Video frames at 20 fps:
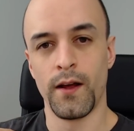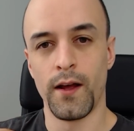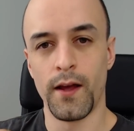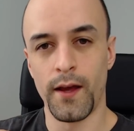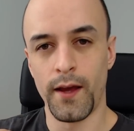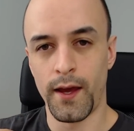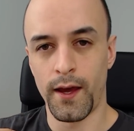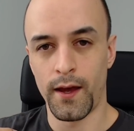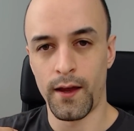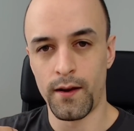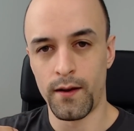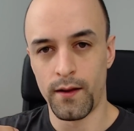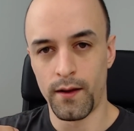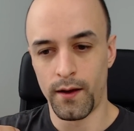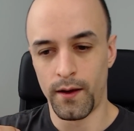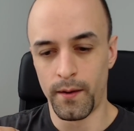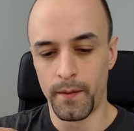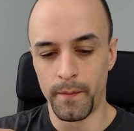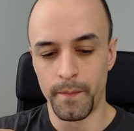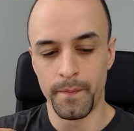
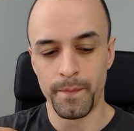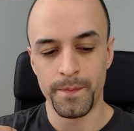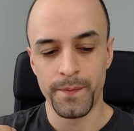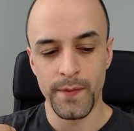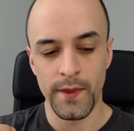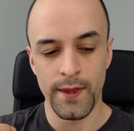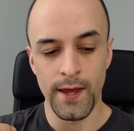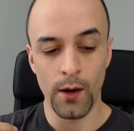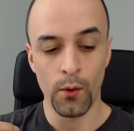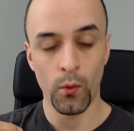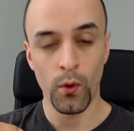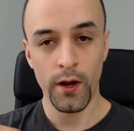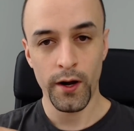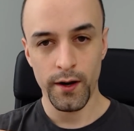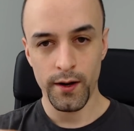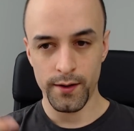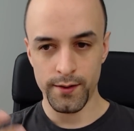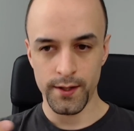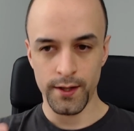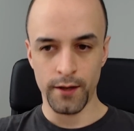And they
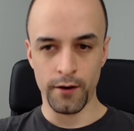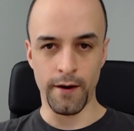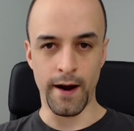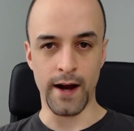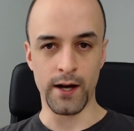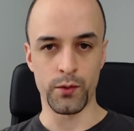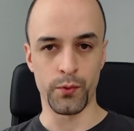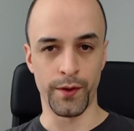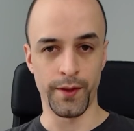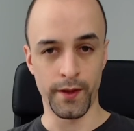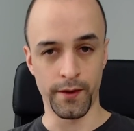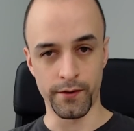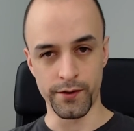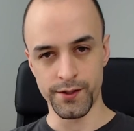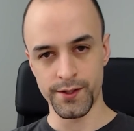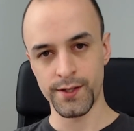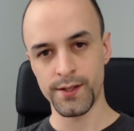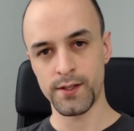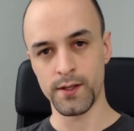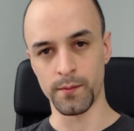wanted it to interact with other
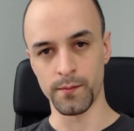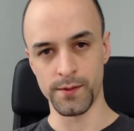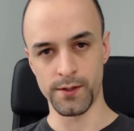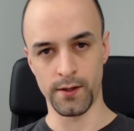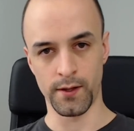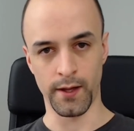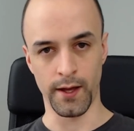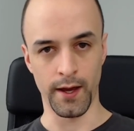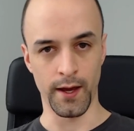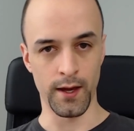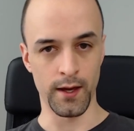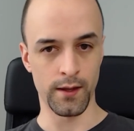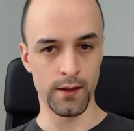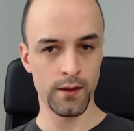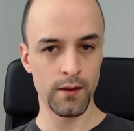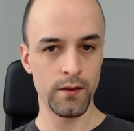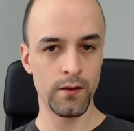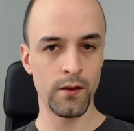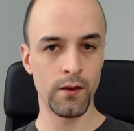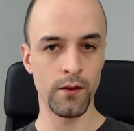systems like
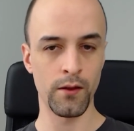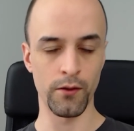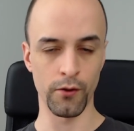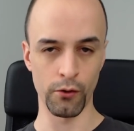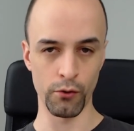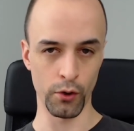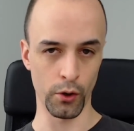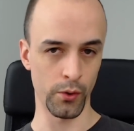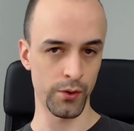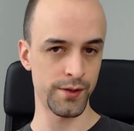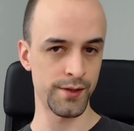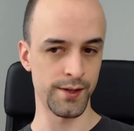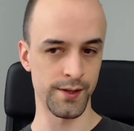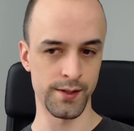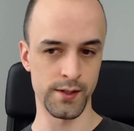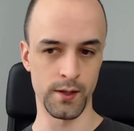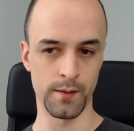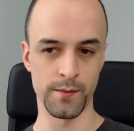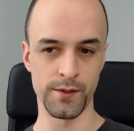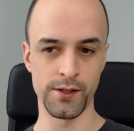the growth
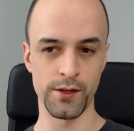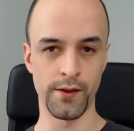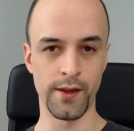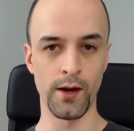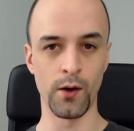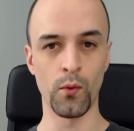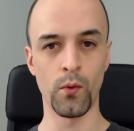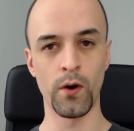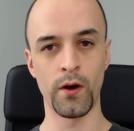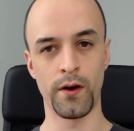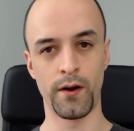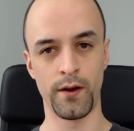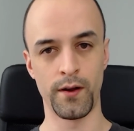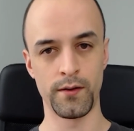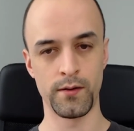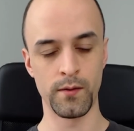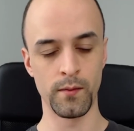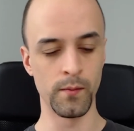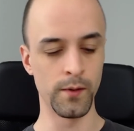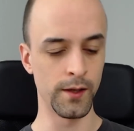system. So they wanted it
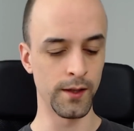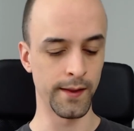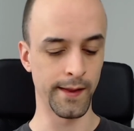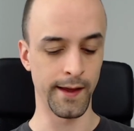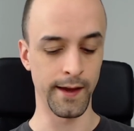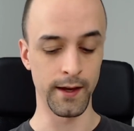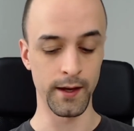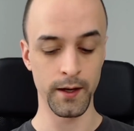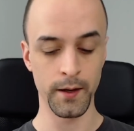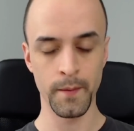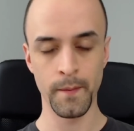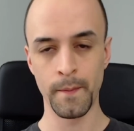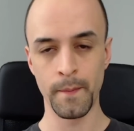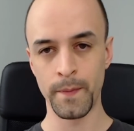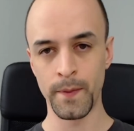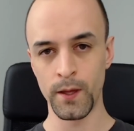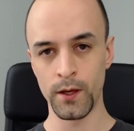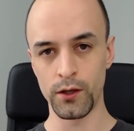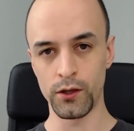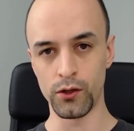to be like
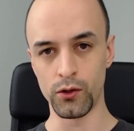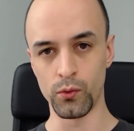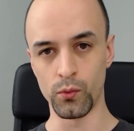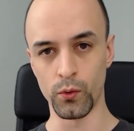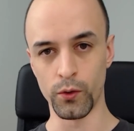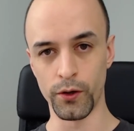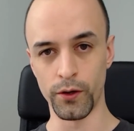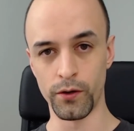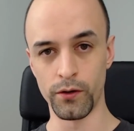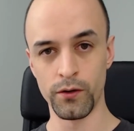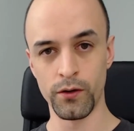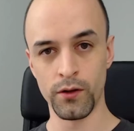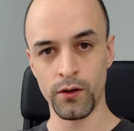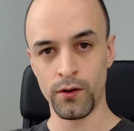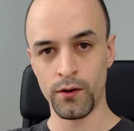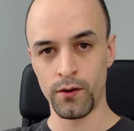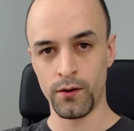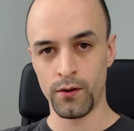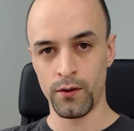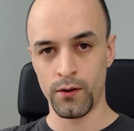you would,
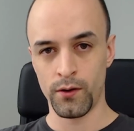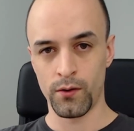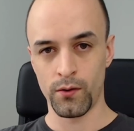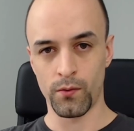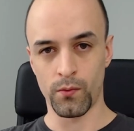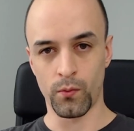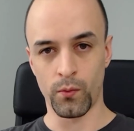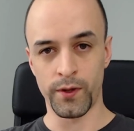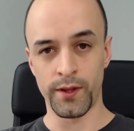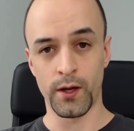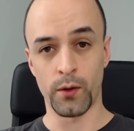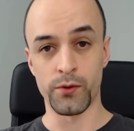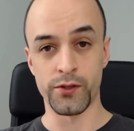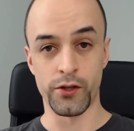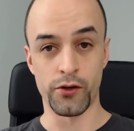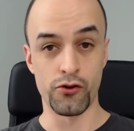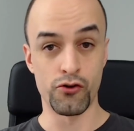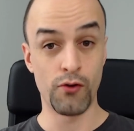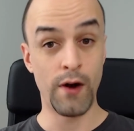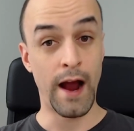when there was
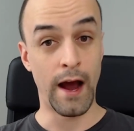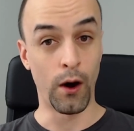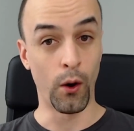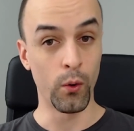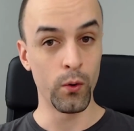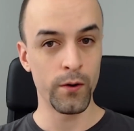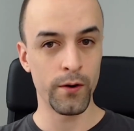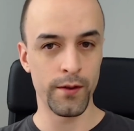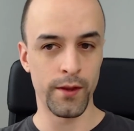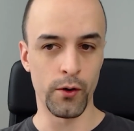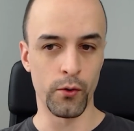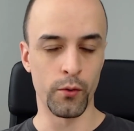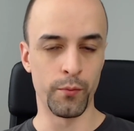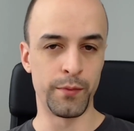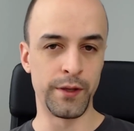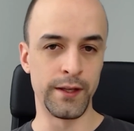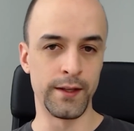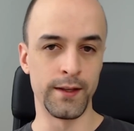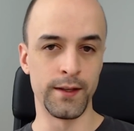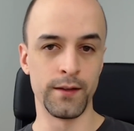a drought, there would
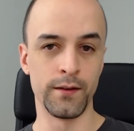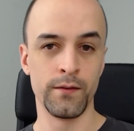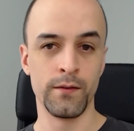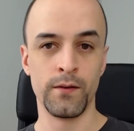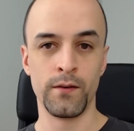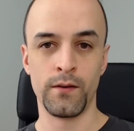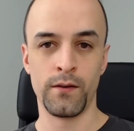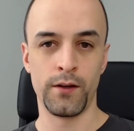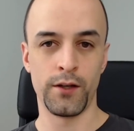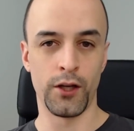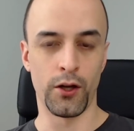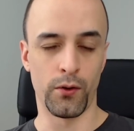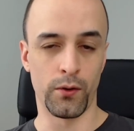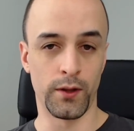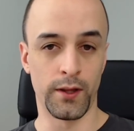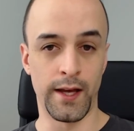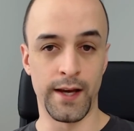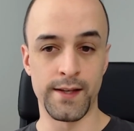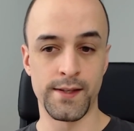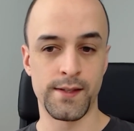be
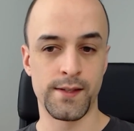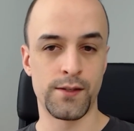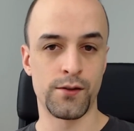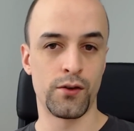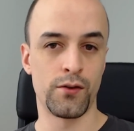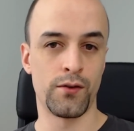less